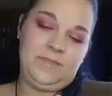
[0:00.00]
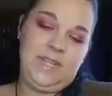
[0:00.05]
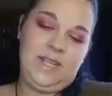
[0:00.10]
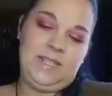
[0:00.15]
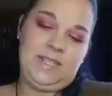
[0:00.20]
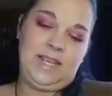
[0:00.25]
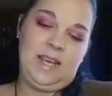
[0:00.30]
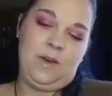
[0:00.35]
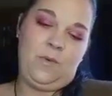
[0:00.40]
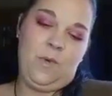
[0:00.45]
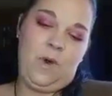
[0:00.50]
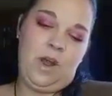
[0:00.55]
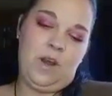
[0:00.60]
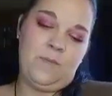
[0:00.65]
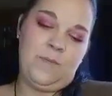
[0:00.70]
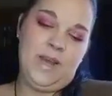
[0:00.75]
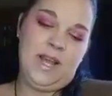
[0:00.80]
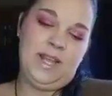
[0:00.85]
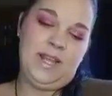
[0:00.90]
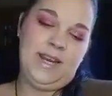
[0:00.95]
It's got
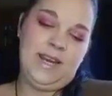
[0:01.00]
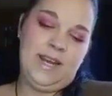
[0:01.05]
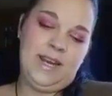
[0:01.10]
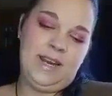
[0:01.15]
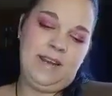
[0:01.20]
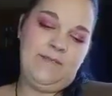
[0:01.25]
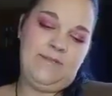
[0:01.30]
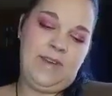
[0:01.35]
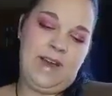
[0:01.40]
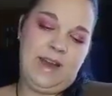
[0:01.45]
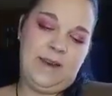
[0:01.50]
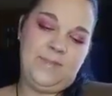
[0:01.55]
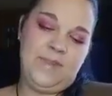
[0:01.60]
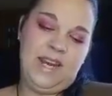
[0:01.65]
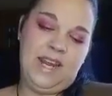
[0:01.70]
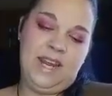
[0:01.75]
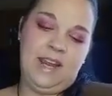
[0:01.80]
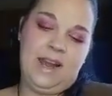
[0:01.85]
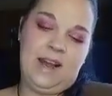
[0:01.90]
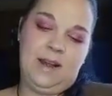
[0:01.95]
watermelon in it,
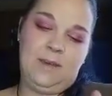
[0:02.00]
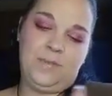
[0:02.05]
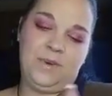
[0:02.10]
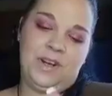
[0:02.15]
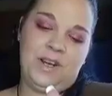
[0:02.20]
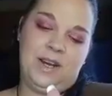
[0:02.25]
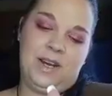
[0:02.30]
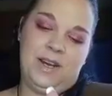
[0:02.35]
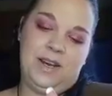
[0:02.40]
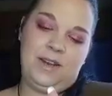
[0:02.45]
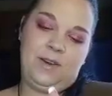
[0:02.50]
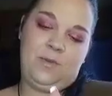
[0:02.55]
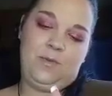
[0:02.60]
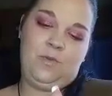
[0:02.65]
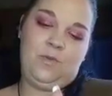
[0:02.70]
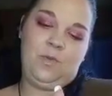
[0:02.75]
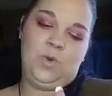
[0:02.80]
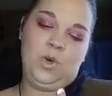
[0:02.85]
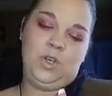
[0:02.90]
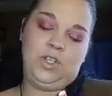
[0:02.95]
vitamin E, apricot,
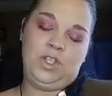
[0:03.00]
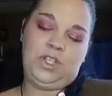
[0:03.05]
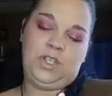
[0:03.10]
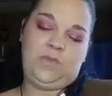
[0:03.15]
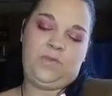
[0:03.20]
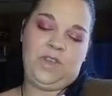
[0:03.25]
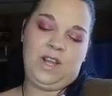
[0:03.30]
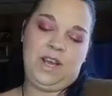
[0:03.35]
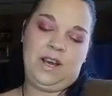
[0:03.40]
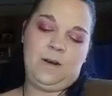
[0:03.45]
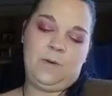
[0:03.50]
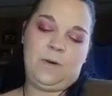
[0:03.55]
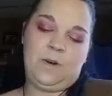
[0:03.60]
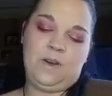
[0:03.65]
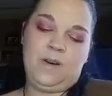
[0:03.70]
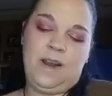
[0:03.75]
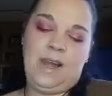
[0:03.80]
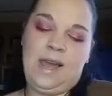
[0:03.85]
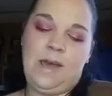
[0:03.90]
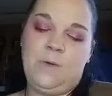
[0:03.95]
orange
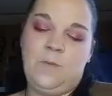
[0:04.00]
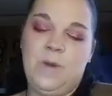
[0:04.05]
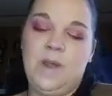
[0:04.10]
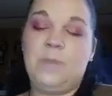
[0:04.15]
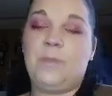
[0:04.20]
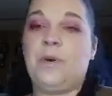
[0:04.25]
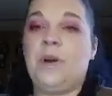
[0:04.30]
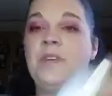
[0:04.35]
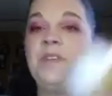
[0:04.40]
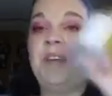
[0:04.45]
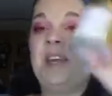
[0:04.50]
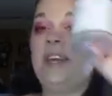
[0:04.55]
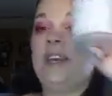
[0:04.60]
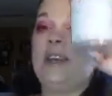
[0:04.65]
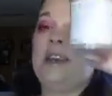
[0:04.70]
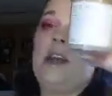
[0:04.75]
flour, and wheat protein.